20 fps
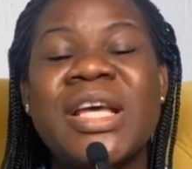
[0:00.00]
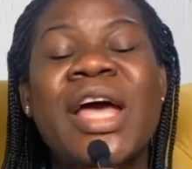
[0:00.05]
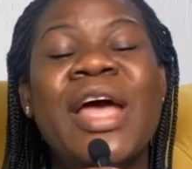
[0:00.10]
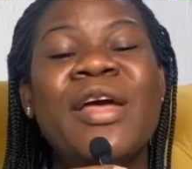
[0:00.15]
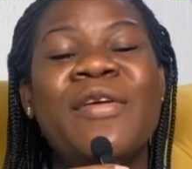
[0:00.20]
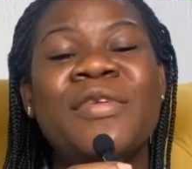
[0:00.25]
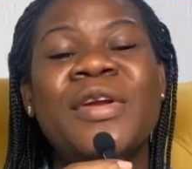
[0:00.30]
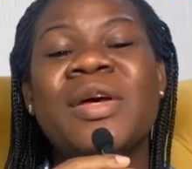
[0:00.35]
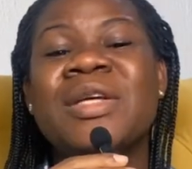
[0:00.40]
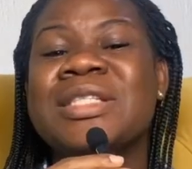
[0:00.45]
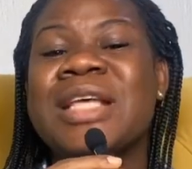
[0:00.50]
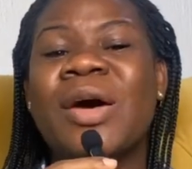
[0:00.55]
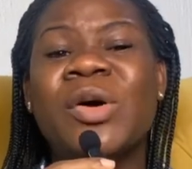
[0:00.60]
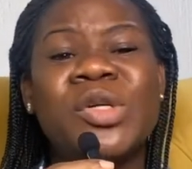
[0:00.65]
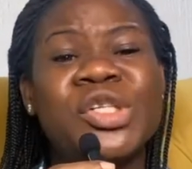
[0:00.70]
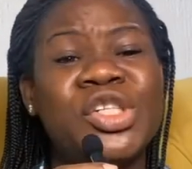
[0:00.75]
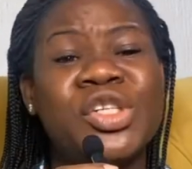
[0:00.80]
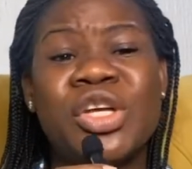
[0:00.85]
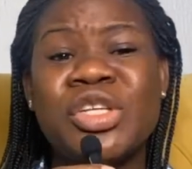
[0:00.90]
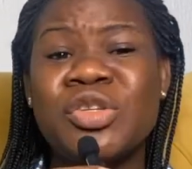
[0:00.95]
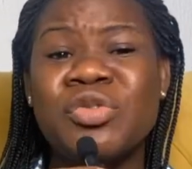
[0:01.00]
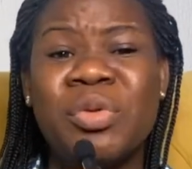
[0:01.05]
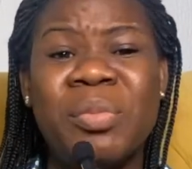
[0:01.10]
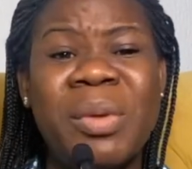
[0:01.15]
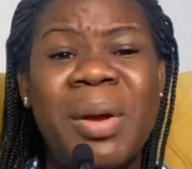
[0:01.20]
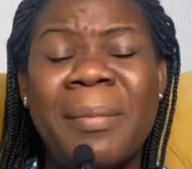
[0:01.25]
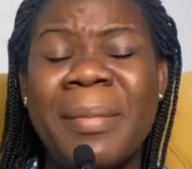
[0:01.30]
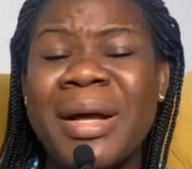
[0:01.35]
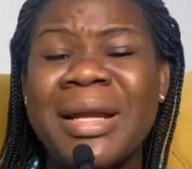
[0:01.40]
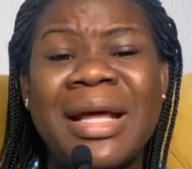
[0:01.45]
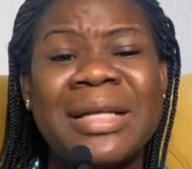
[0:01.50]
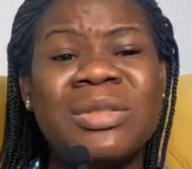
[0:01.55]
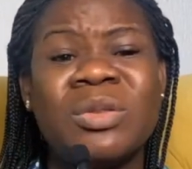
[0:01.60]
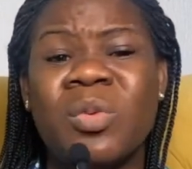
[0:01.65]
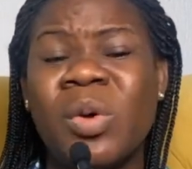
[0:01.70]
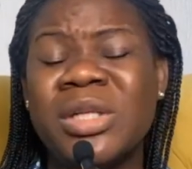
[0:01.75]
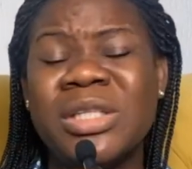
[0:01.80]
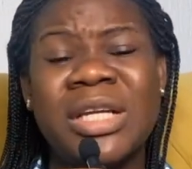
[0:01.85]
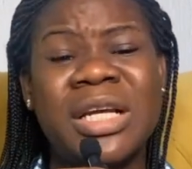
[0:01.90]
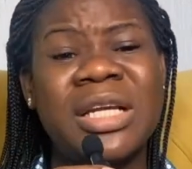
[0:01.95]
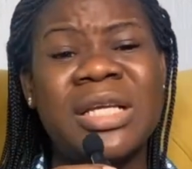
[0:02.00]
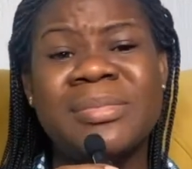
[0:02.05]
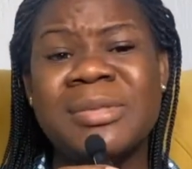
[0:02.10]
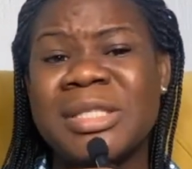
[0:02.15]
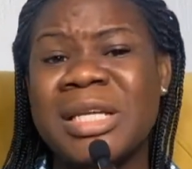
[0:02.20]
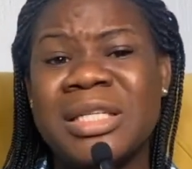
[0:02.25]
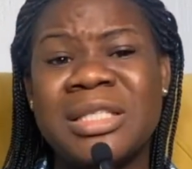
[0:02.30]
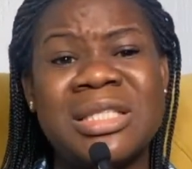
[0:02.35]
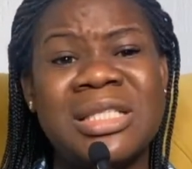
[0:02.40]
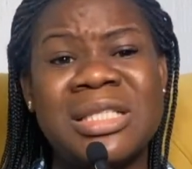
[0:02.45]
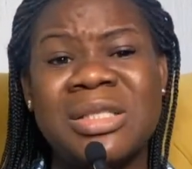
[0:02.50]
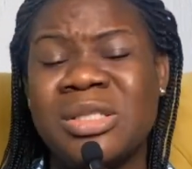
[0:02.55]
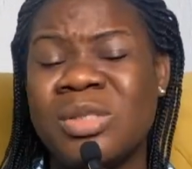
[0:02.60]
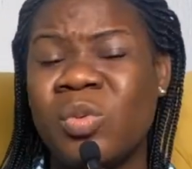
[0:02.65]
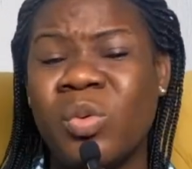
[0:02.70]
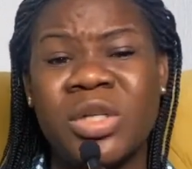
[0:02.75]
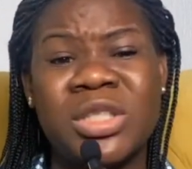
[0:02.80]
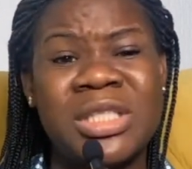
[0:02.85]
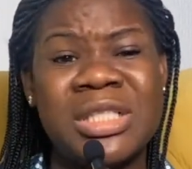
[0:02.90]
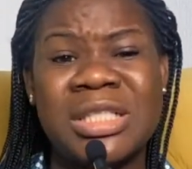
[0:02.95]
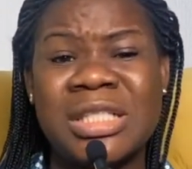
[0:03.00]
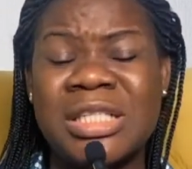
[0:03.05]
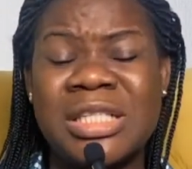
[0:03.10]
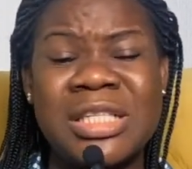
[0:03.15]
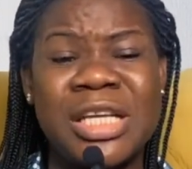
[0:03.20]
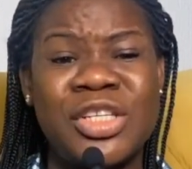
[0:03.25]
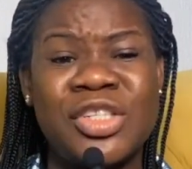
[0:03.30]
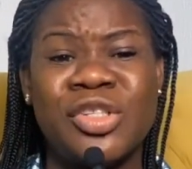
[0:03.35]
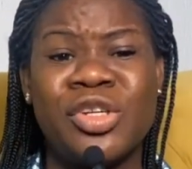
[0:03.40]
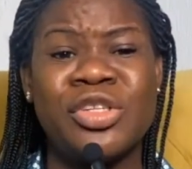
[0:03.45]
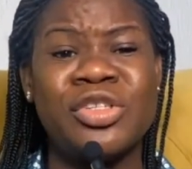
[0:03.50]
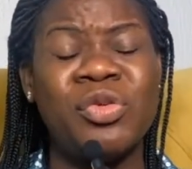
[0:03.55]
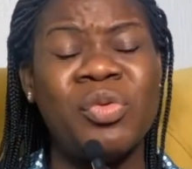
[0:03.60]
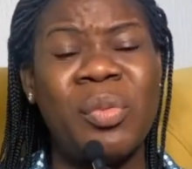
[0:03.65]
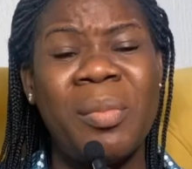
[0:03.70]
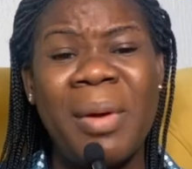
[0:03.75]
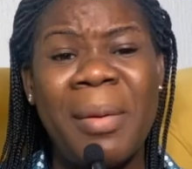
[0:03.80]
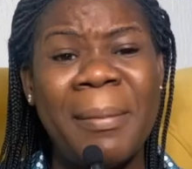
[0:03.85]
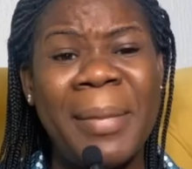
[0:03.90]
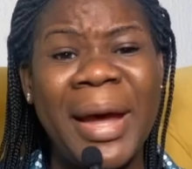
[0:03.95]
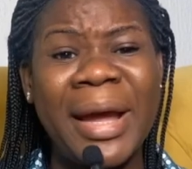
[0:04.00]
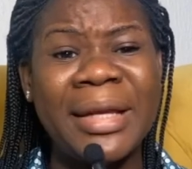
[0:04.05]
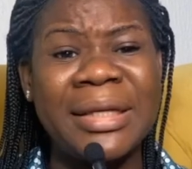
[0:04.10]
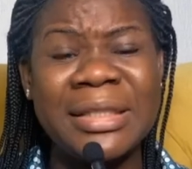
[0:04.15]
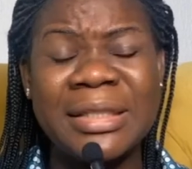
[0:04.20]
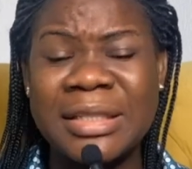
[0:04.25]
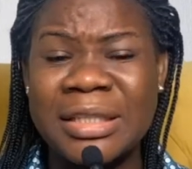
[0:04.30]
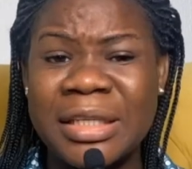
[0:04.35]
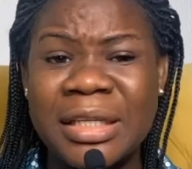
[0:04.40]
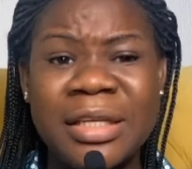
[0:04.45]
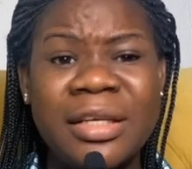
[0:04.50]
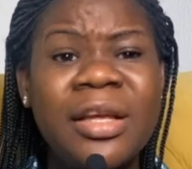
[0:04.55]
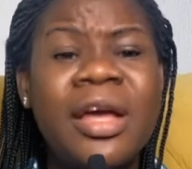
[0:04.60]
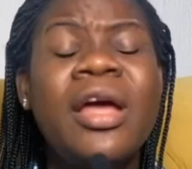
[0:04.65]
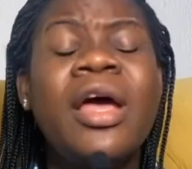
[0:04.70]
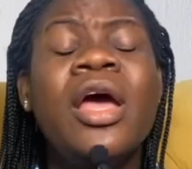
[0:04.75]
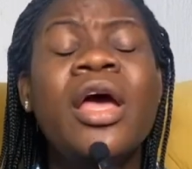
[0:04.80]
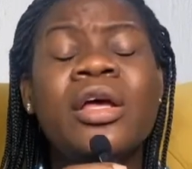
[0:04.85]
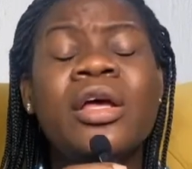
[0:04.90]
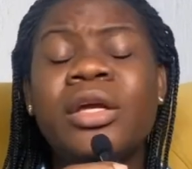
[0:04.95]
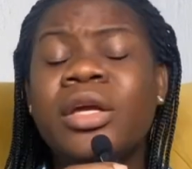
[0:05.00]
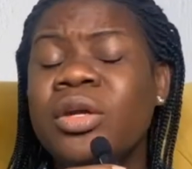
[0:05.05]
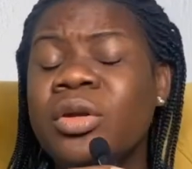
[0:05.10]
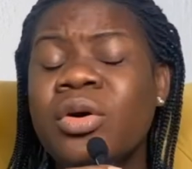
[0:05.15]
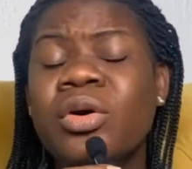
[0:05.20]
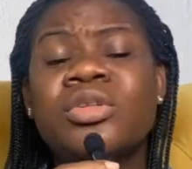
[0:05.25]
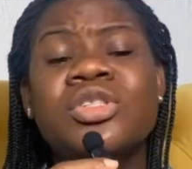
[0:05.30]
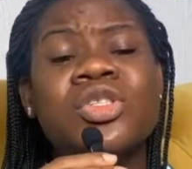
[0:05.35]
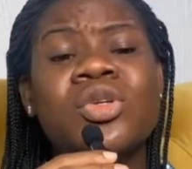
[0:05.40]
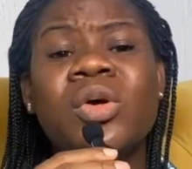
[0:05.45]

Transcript: Fina was like, oh, she doesn't remember that what the clip said, it is what it is, that she doesn't remember anything, you know.